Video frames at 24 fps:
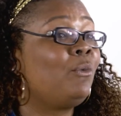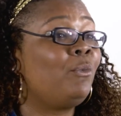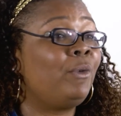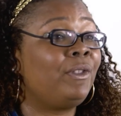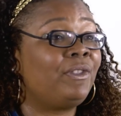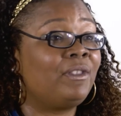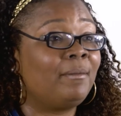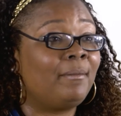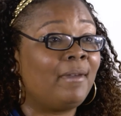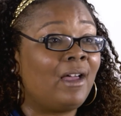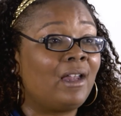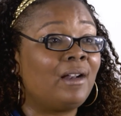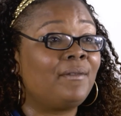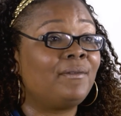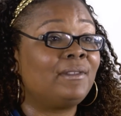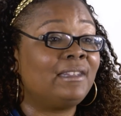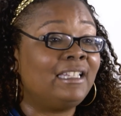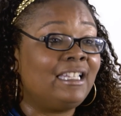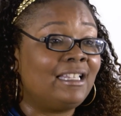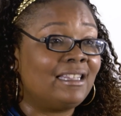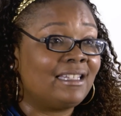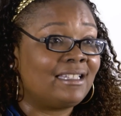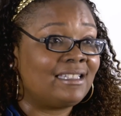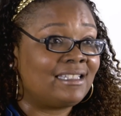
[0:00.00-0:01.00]
With the amount of
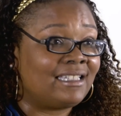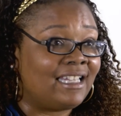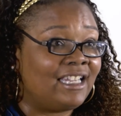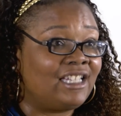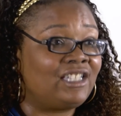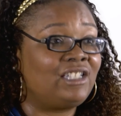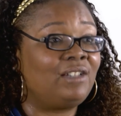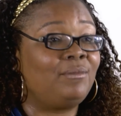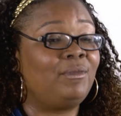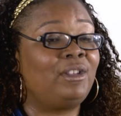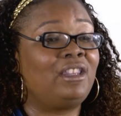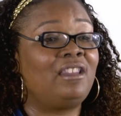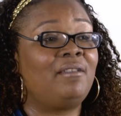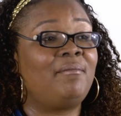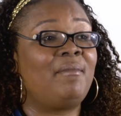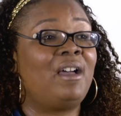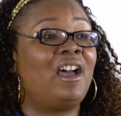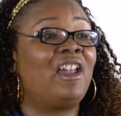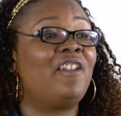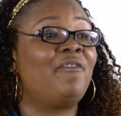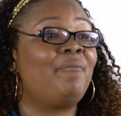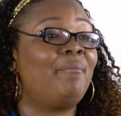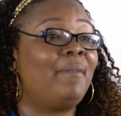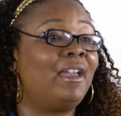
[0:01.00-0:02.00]
legalization, with the
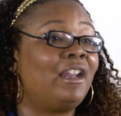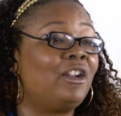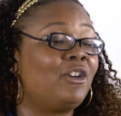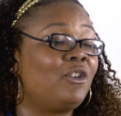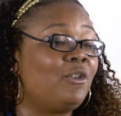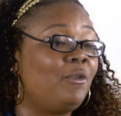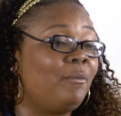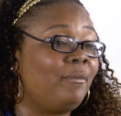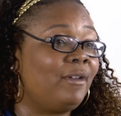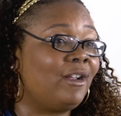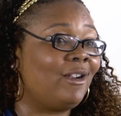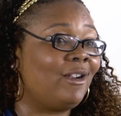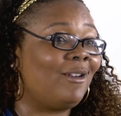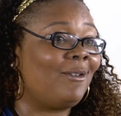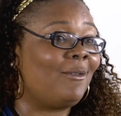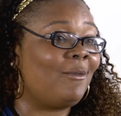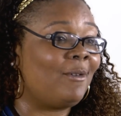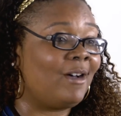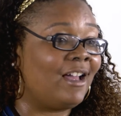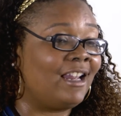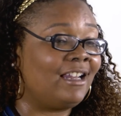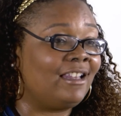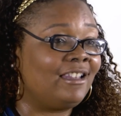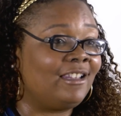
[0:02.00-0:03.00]
amount of medical
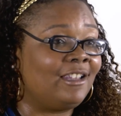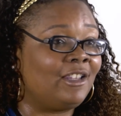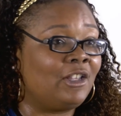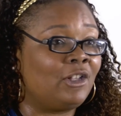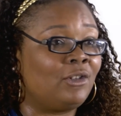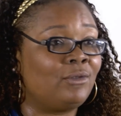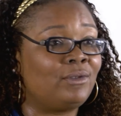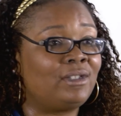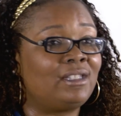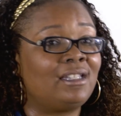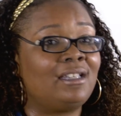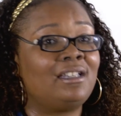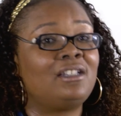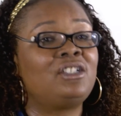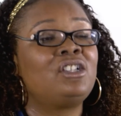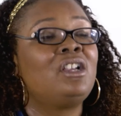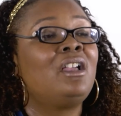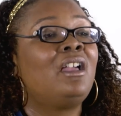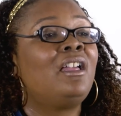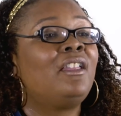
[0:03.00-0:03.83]
marijuana usage,